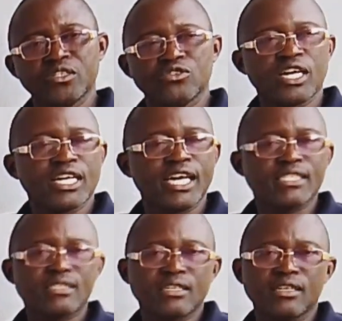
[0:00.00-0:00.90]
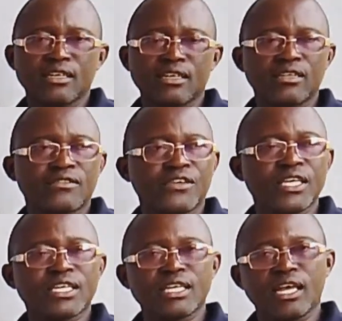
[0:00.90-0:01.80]
You can get a
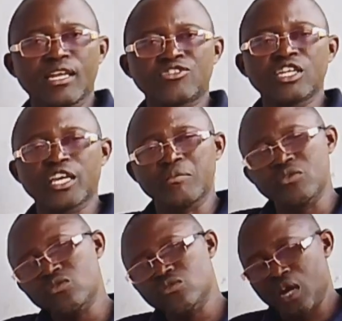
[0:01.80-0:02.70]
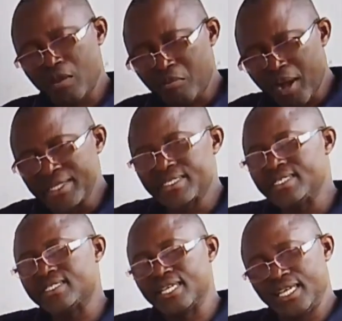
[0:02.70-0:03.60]
thick electric cable and pass
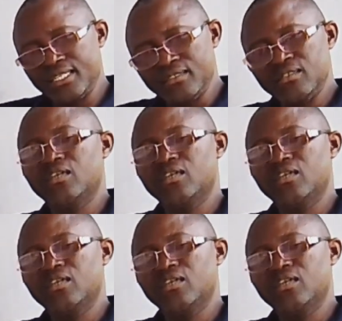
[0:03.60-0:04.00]
it in,